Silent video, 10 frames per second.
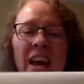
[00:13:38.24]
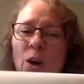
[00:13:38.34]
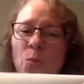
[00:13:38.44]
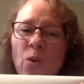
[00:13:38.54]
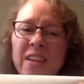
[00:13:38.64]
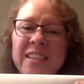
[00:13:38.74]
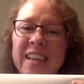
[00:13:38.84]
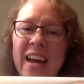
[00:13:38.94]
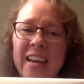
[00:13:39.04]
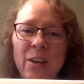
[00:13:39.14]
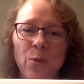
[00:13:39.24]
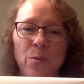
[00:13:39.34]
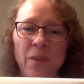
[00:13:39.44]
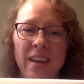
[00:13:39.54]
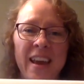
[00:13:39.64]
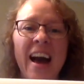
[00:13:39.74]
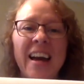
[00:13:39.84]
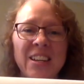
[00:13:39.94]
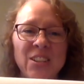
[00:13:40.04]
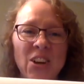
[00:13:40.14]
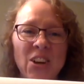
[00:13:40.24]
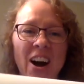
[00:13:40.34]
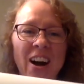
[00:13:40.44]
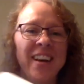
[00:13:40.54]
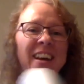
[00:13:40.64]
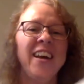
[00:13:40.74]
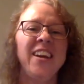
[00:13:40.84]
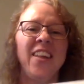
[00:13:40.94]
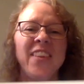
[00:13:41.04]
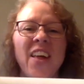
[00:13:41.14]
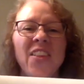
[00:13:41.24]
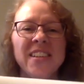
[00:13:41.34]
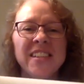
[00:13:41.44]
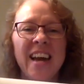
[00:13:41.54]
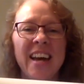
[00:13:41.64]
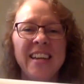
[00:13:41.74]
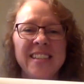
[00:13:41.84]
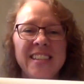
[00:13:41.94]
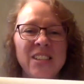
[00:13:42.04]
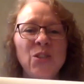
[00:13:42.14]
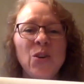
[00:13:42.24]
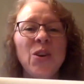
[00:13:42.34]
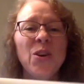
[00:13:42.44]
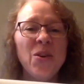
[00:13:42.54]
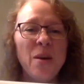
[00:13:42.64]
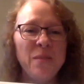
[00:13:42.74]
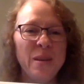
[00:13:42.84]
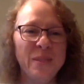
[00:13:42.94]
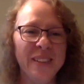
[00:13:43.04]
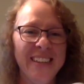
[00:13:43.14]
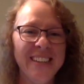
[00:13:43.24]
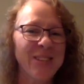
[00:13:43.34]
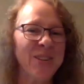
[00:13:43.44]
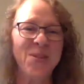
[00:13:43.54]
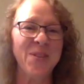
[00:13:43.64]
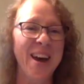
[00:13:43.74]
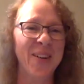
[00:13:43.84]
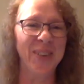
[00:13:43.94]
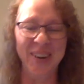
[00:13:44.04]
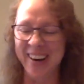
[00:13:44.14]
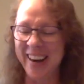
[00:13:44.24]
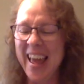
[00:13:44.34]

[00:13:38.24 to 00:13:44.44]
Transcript: on one side, it will be, I can talk. And on the other side, it says, don't interrupt me, please, or whatever.